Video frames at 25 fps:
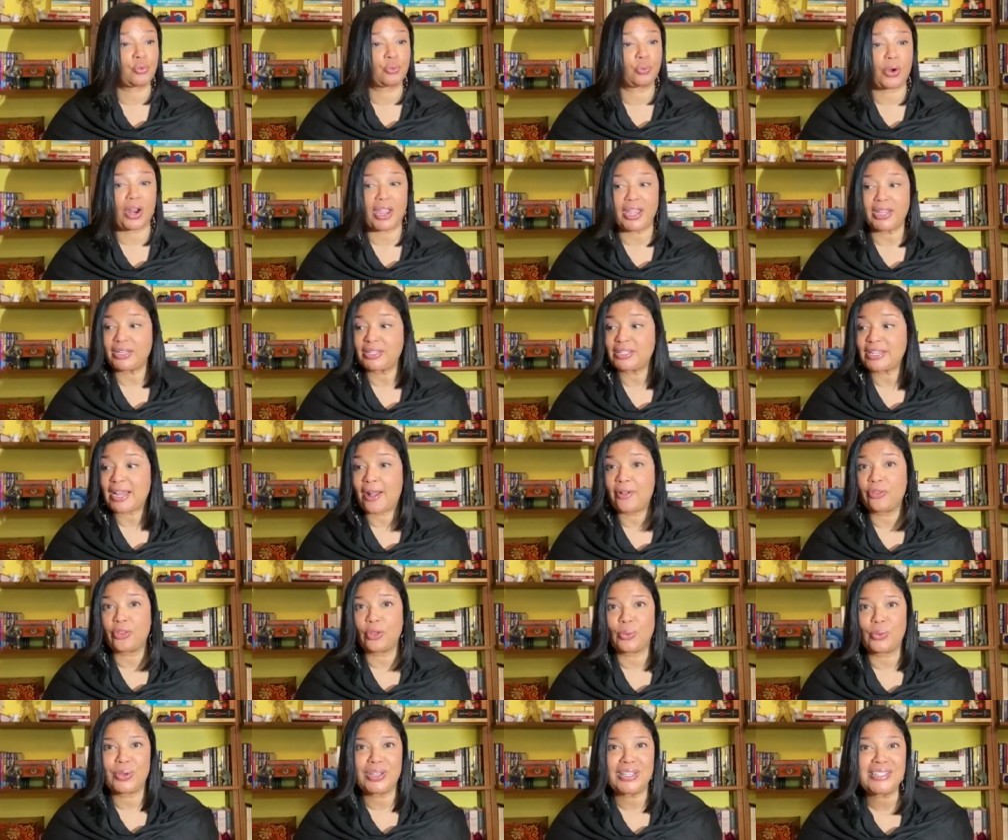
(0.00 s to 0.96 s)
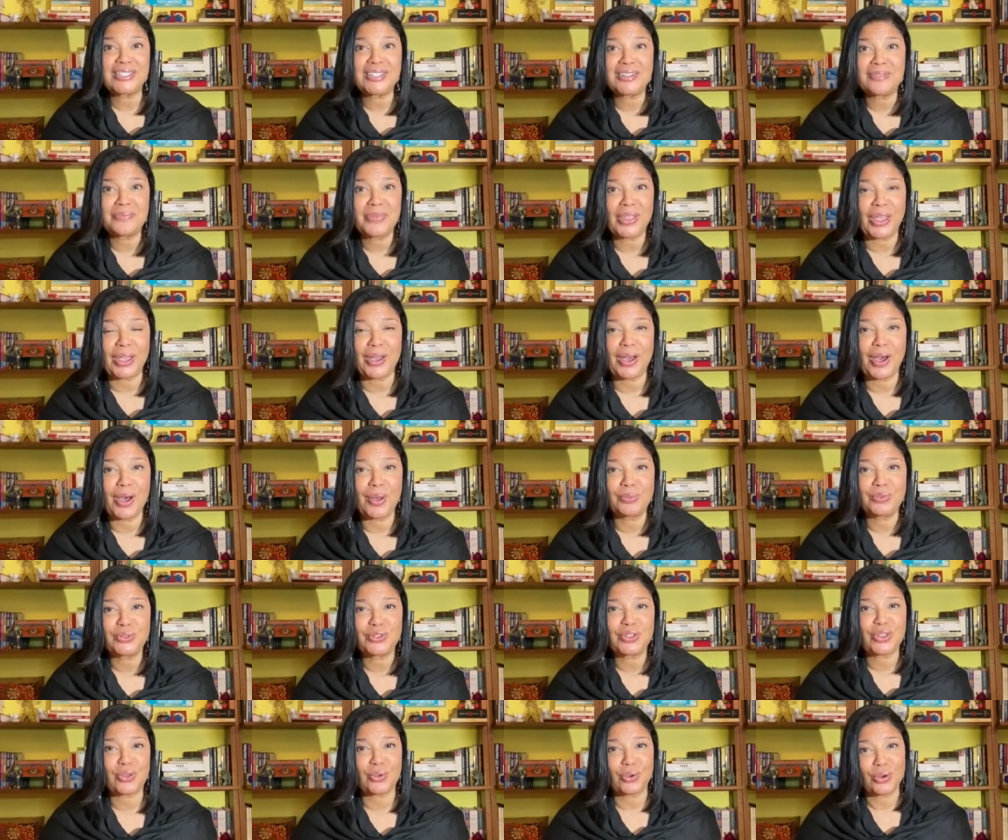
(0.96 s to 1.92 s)
write down the wisdom that
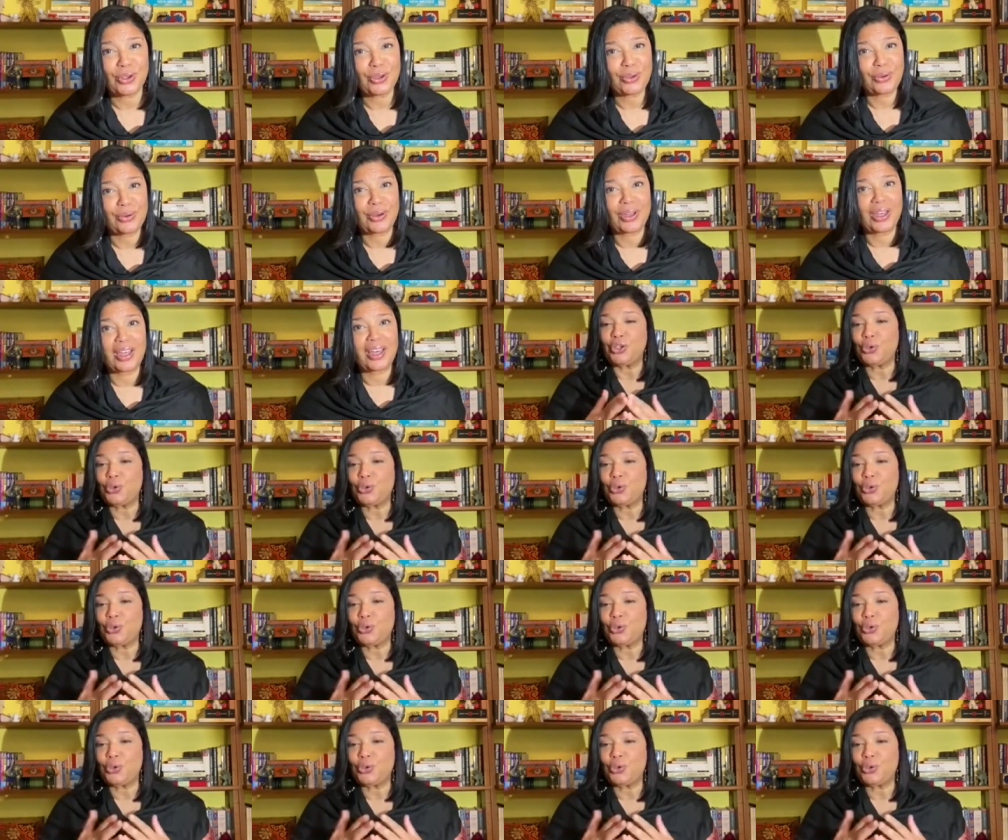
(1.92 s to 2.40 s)
comes through.